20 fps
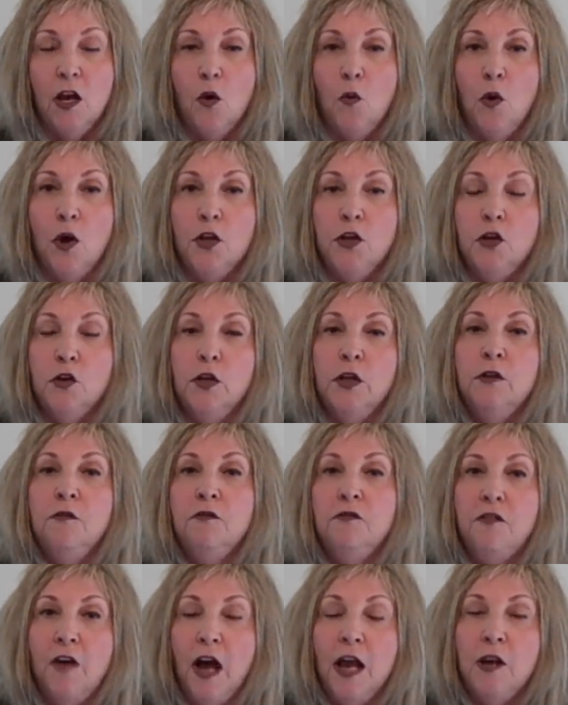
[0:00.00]
Well, you can
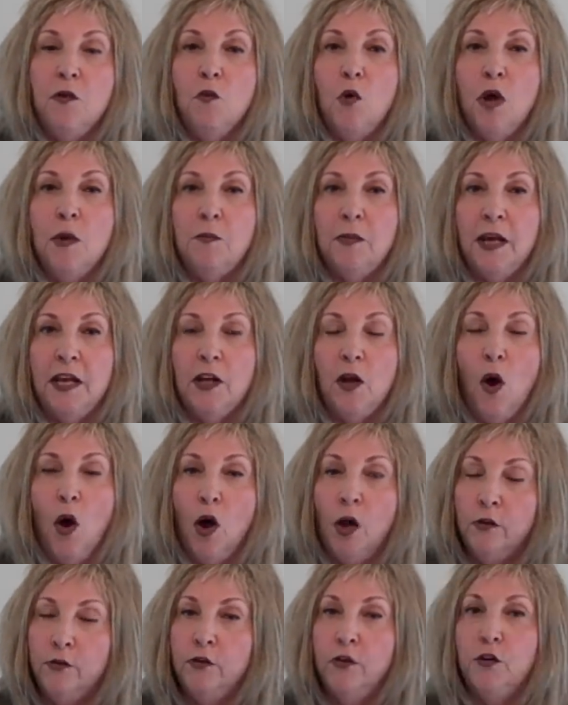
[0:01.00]
find one by
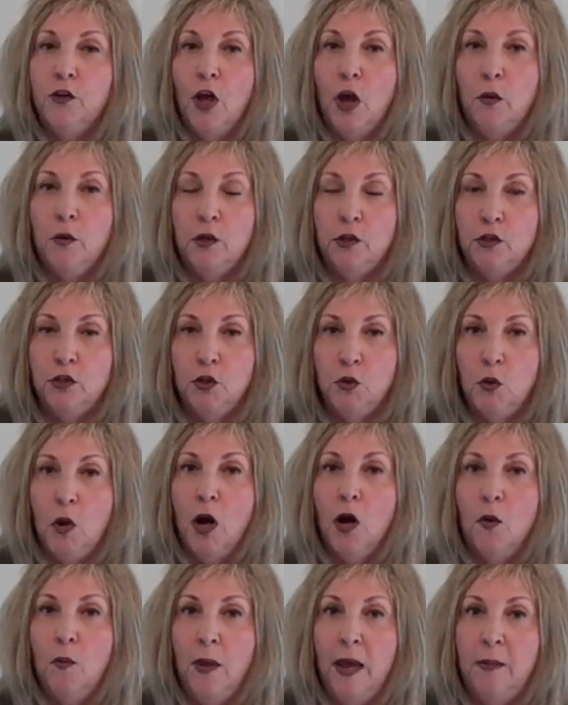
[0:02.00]
also going to
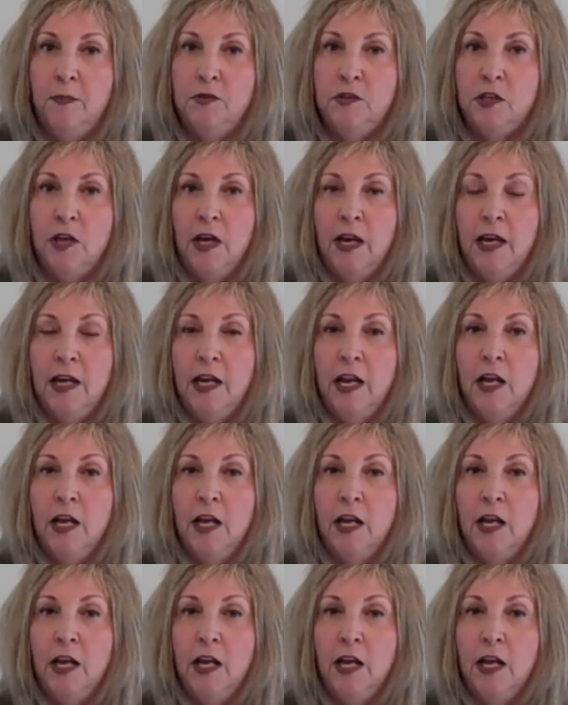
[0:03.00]
our website